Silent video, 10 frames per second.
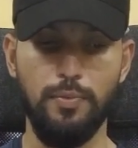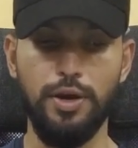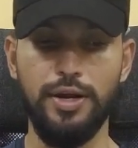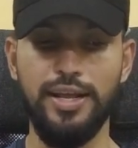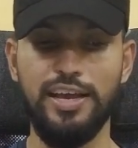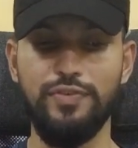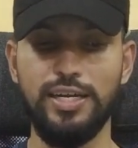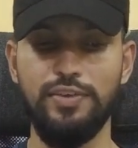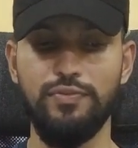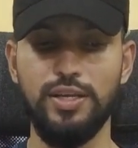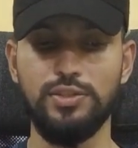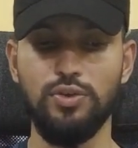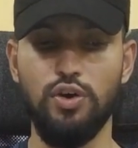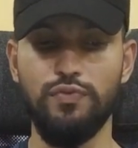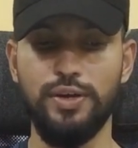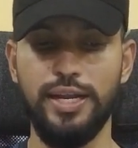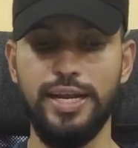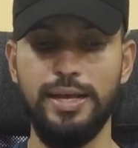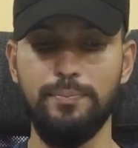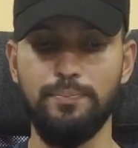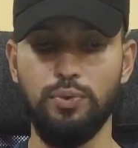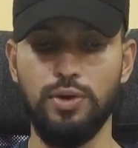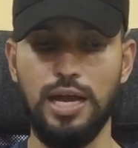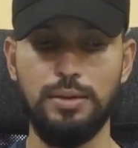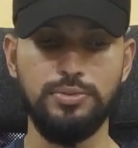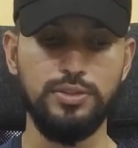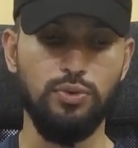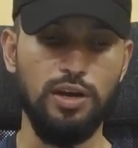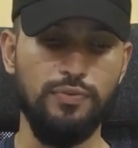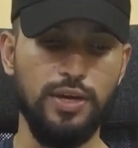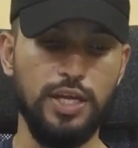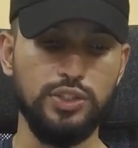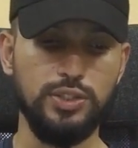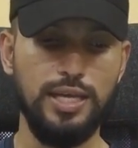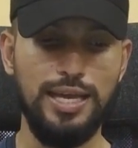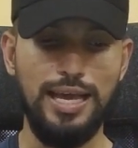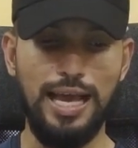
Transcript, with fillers: monitoring effectiveness of training programs, qualification,